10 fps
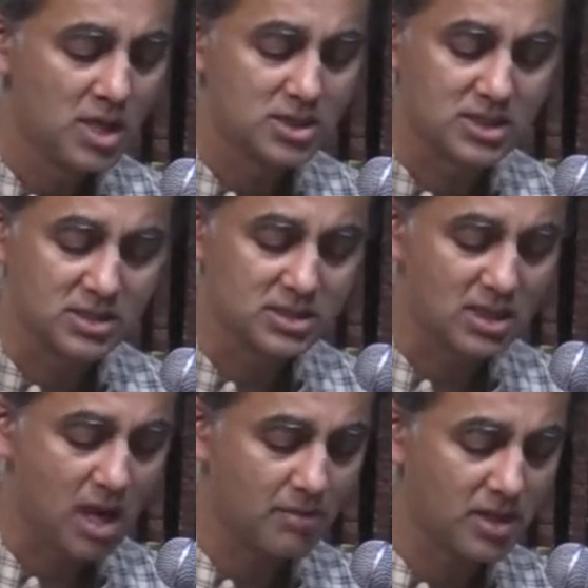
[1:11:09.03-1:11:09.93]
Since
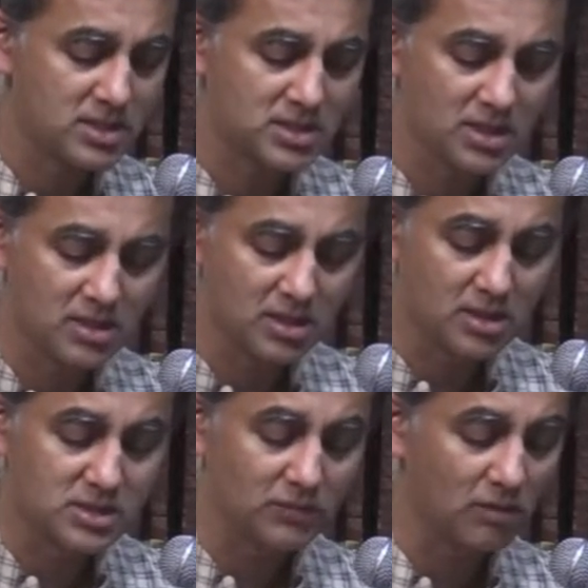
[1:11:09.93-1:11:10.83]
Rama is
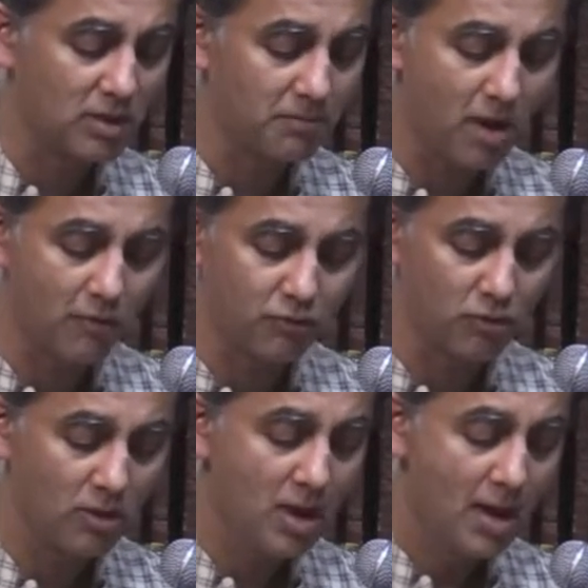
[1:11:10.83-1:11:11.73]
inconceivably
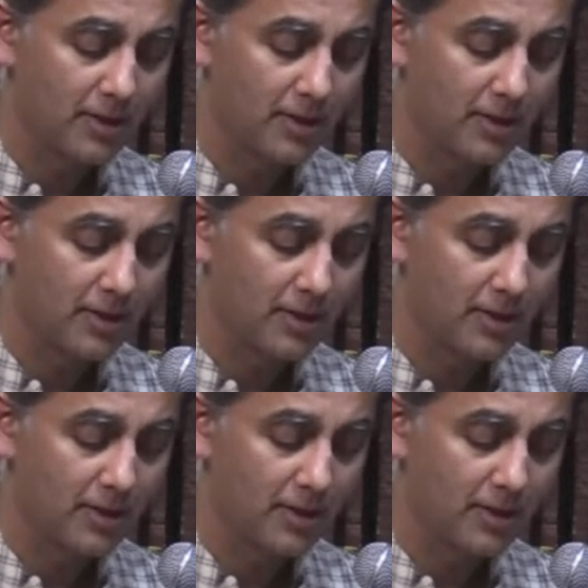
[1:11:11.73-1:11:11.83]
powerful,